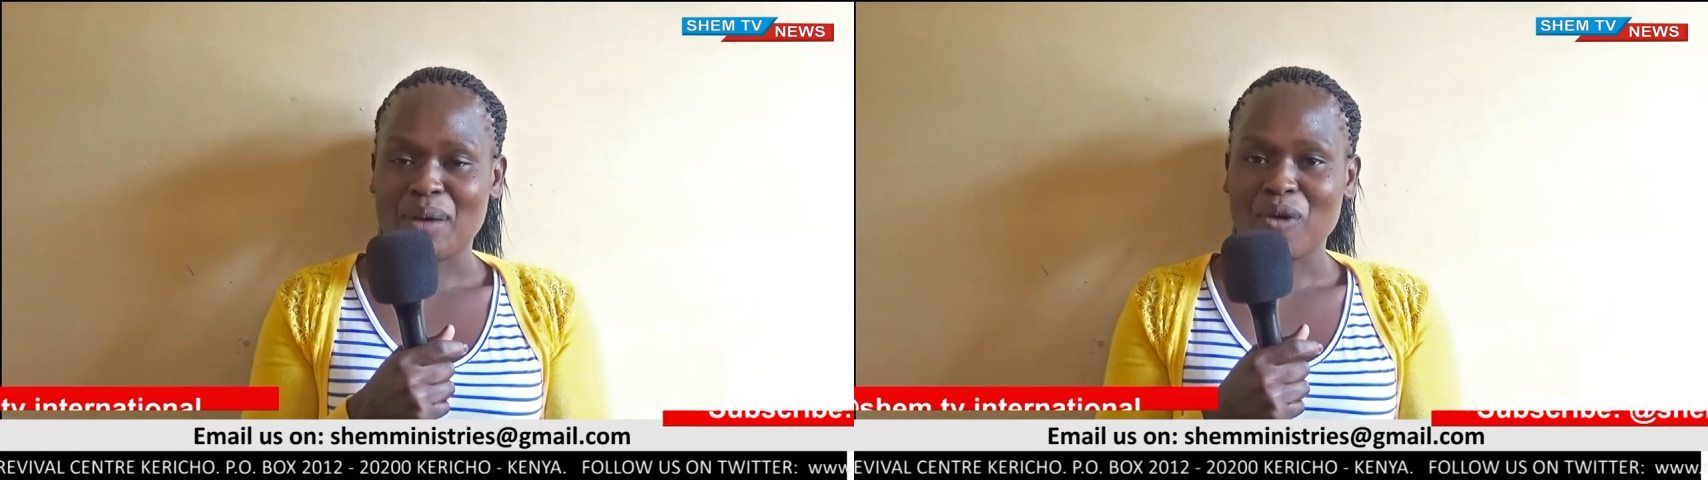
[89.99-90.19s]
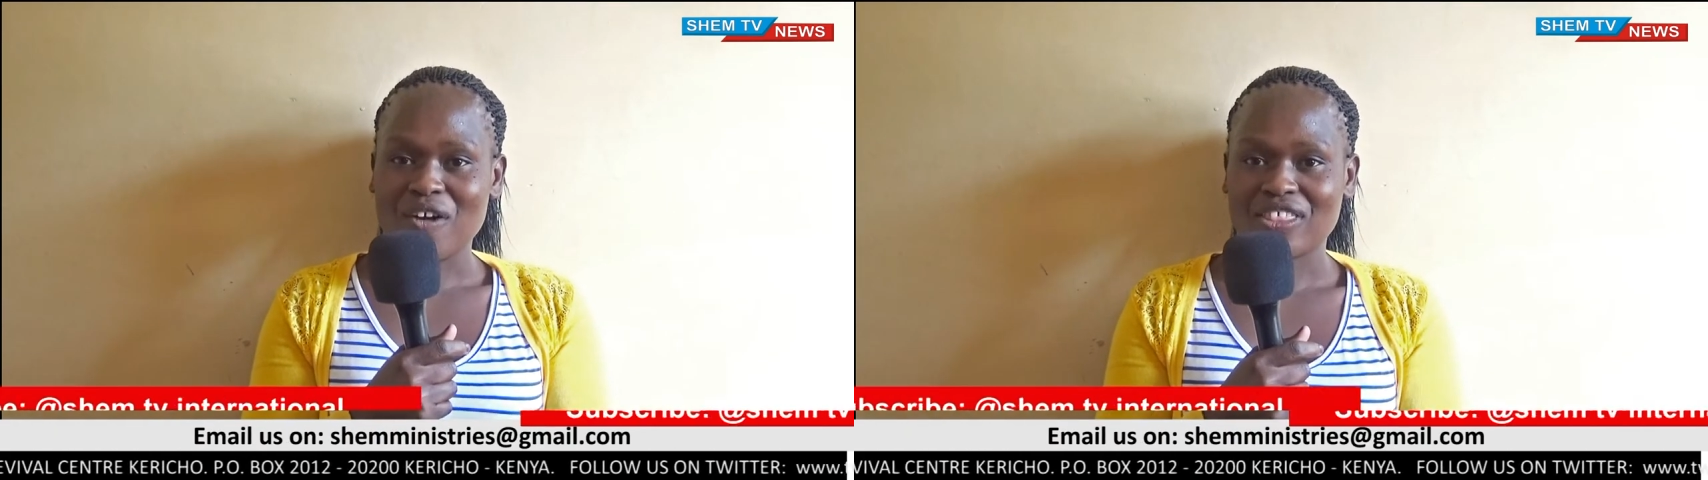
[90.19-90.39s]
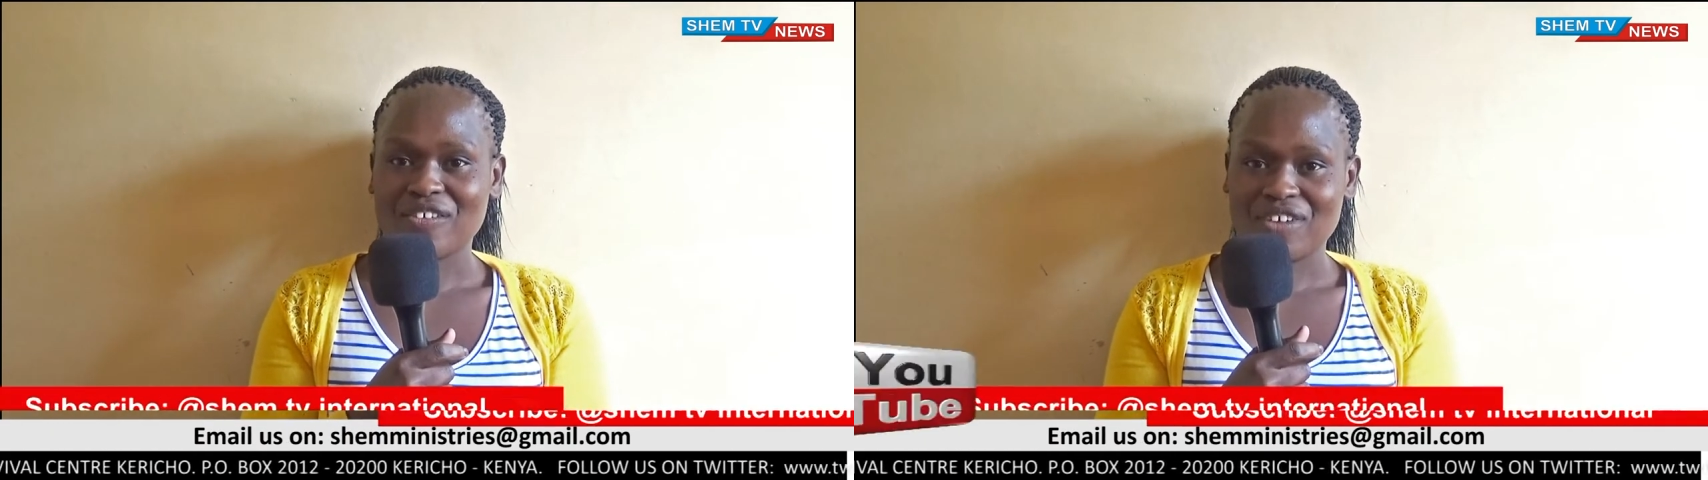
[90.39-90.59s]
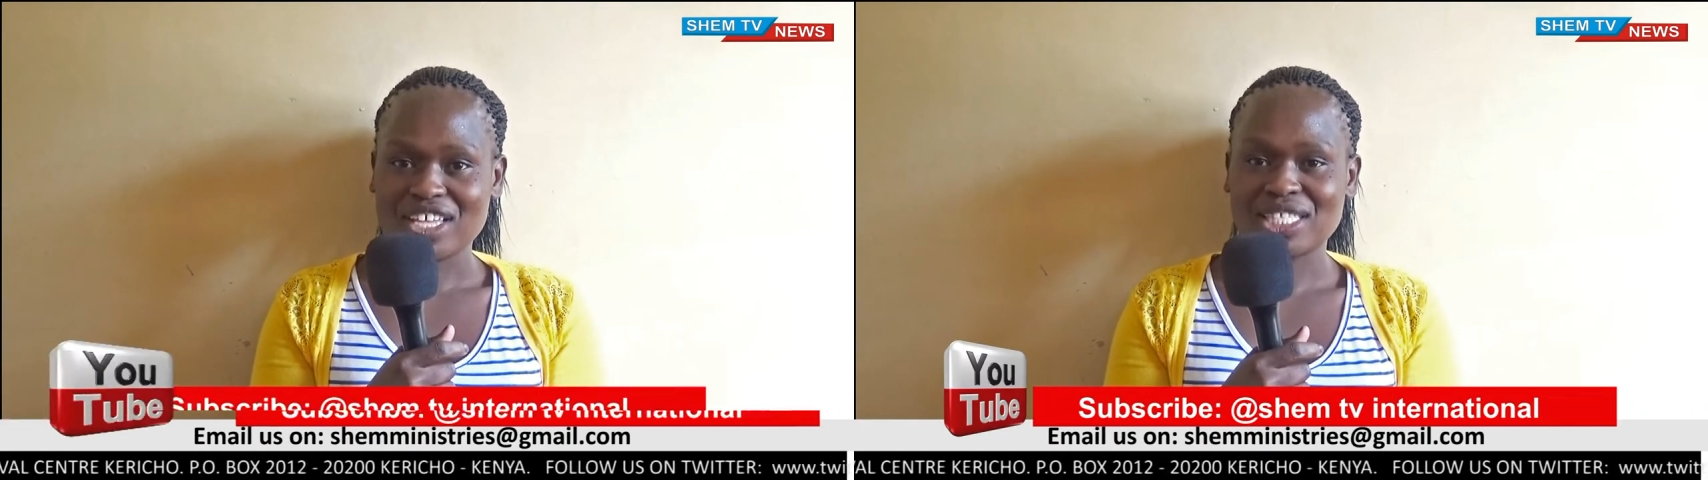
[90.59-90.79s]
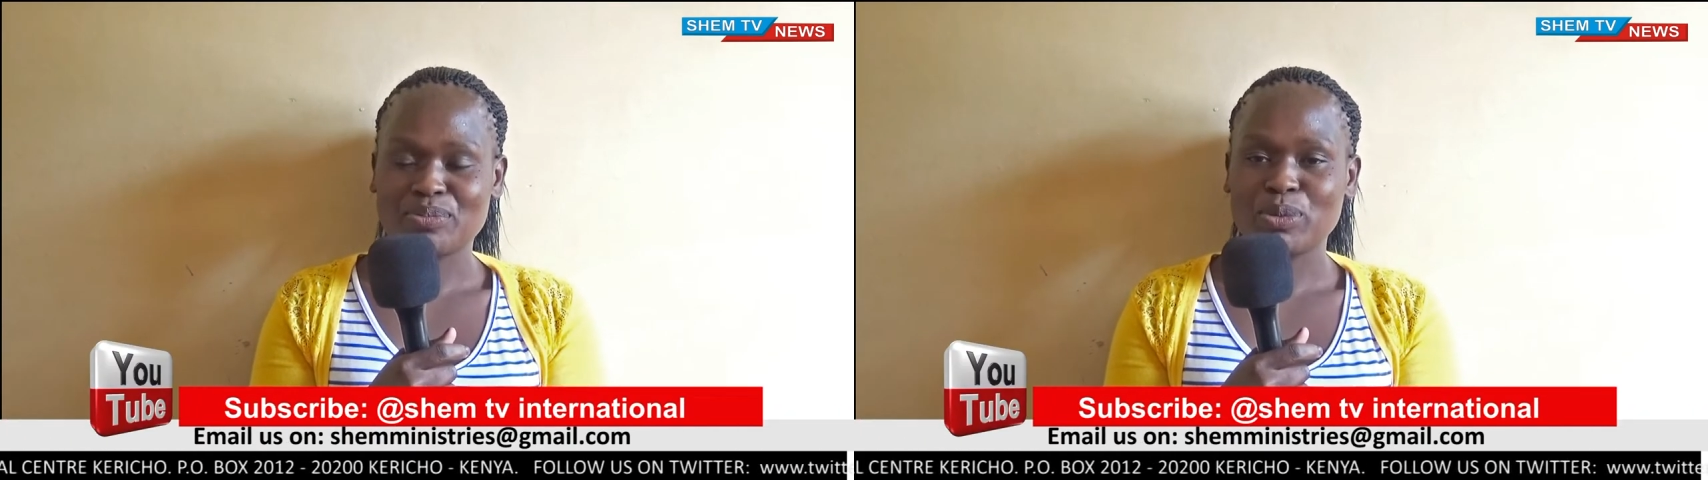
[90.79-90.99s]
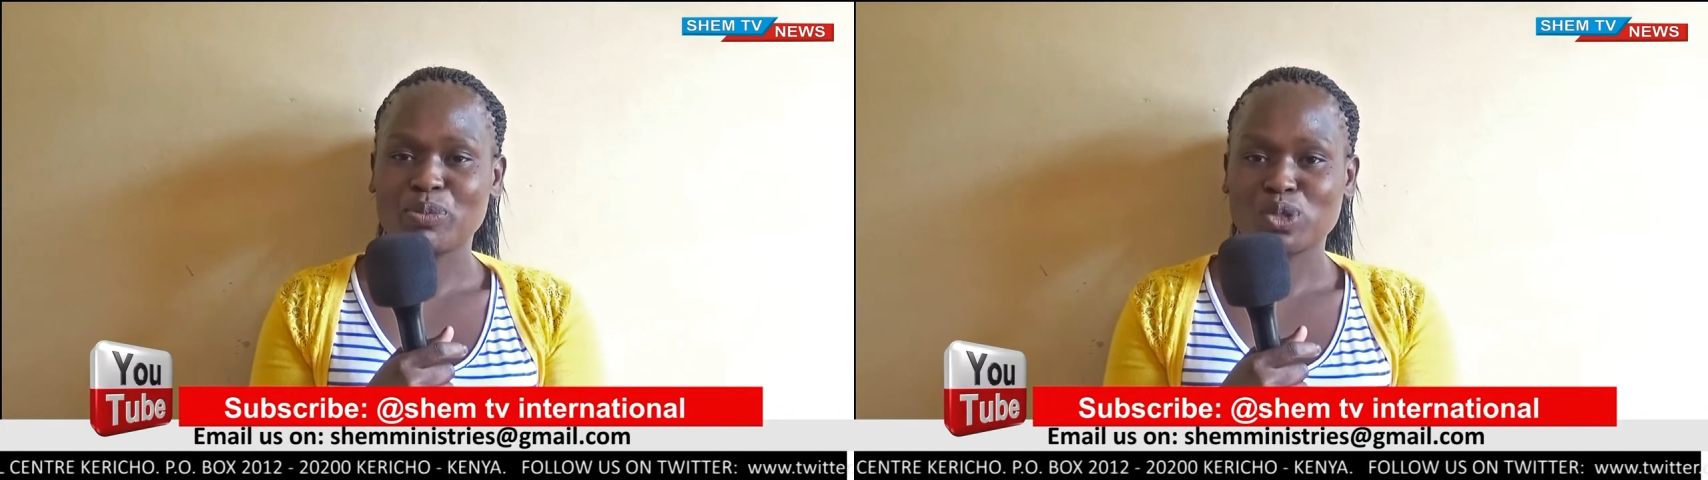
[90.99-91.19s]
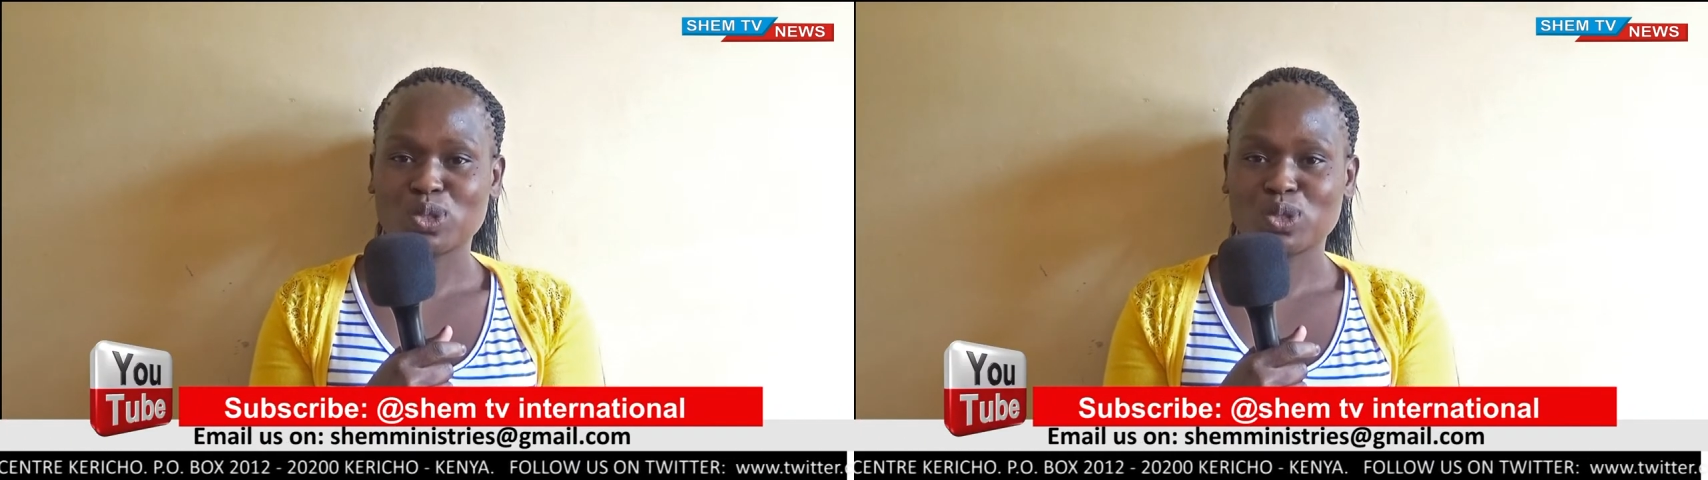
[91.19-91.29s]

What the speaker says: among the first people